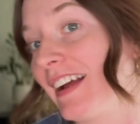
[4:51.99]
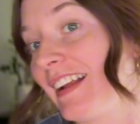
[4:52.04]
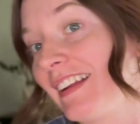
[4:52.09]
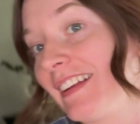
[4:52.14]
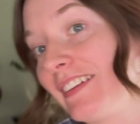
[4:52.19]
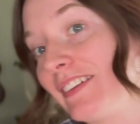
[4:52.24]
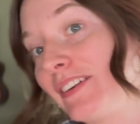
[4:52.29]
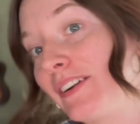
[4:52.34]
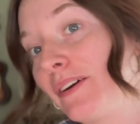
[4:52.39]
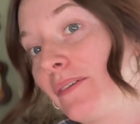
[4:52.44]
I
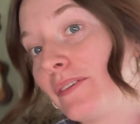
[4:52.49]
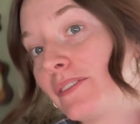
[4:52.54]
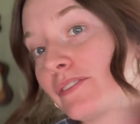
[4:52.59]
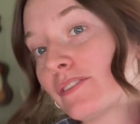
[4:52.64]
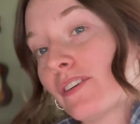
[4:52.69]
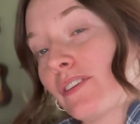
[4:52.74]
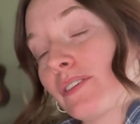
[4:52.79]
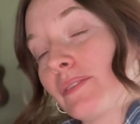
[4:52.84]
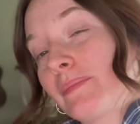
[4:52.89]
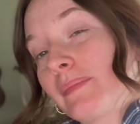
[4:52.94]
don't know what's
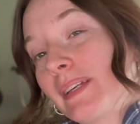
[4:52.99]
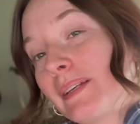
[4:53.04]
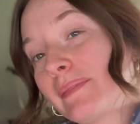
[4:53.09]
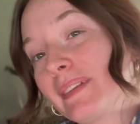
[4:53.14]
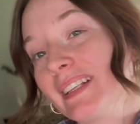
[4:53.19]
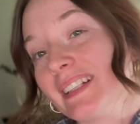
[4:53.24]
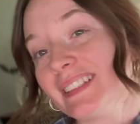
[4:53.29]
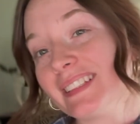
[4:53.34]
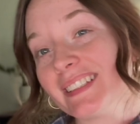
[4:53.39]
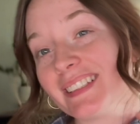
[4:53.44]
wrong with me, but
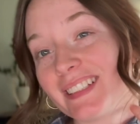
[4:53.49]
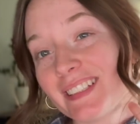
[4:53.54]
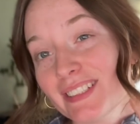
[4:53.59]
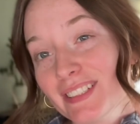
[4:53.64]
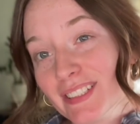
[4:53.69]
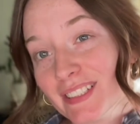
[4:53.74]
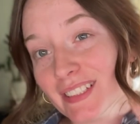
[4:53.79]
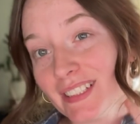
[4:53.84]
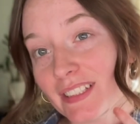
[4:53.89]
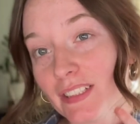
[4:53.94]
it's
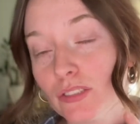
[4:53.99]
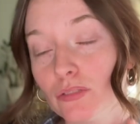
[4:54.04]
itchy.